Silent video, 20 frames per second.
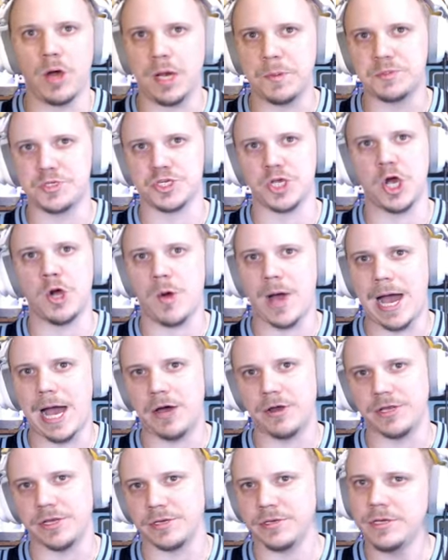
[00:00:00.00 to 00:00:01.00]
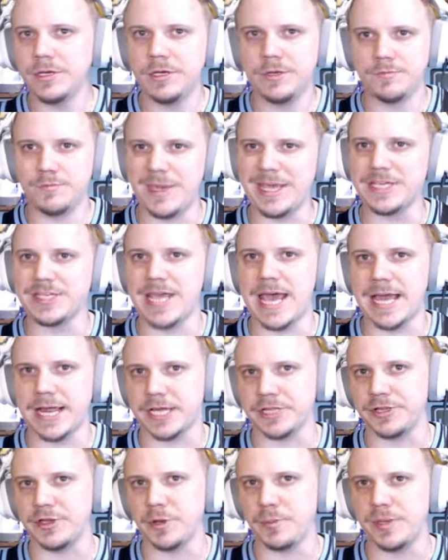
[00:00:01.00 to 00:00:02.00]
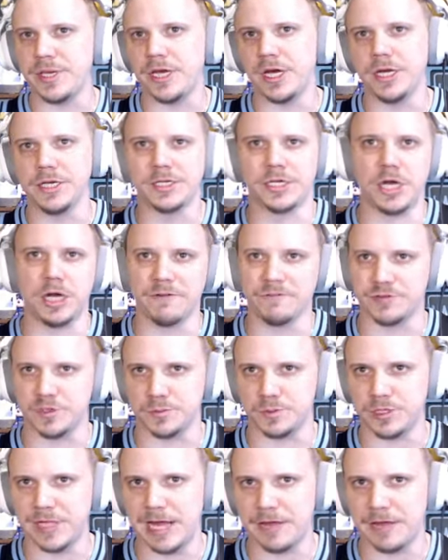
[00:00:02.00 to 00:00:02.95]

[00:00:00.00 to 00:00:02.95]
up, show out, and make Dak a little bit uncomfortable